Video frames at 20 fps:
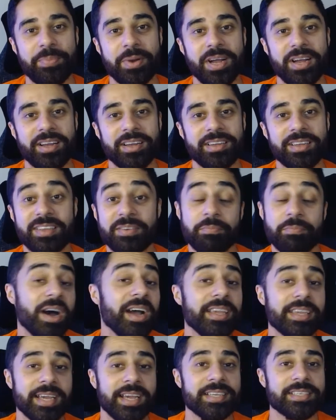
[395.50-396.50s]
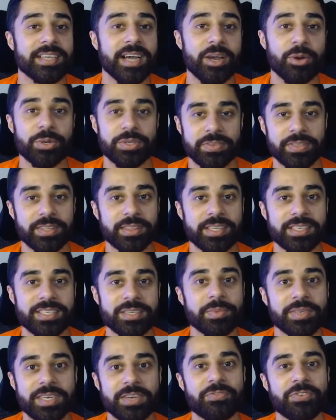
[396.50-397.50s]
But in my case, I always think there's
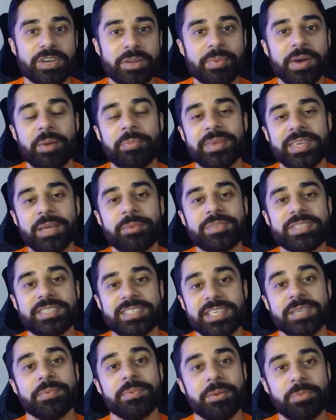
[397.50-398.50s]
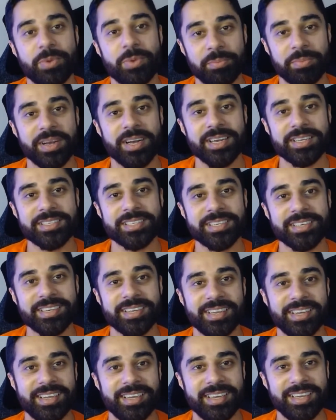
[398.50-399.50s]
something different about being able to see people in
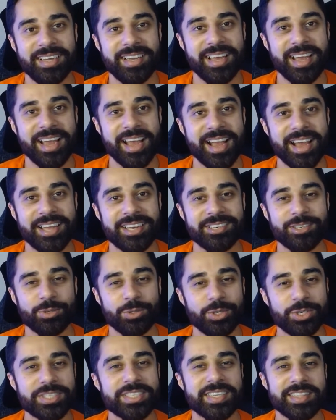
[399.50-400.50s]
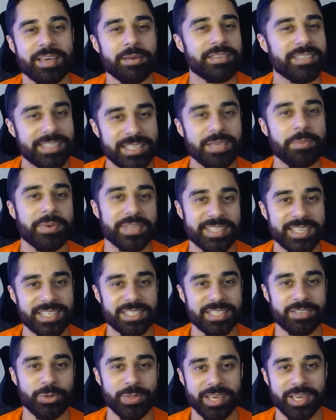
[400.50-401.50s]
person. And you just get that deeper
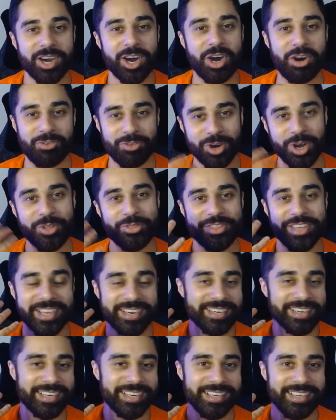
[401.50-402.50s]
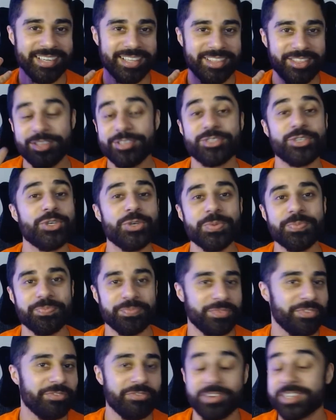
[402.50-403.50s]
sense of who they are rather than the
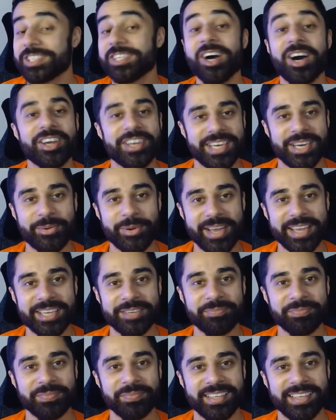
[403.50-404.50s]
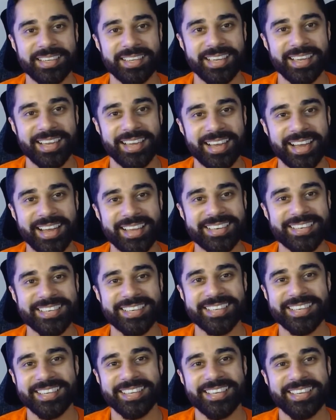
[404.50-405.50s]
Zoom facade in a way.
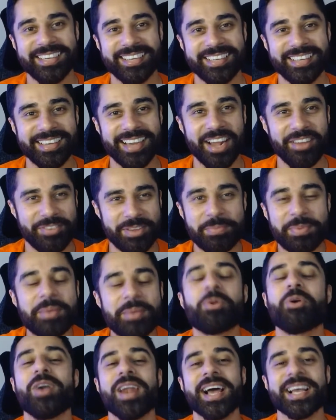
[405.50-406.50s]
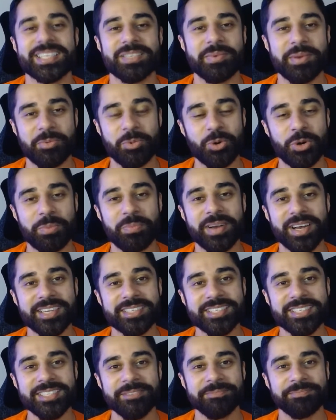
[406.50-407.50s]
And I think people relax a bit more in
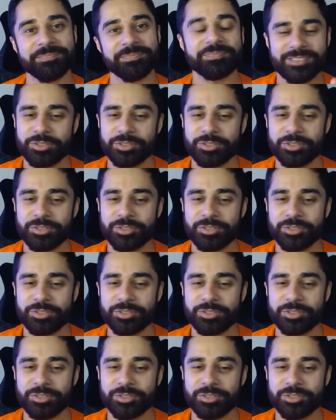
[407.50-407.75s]
person.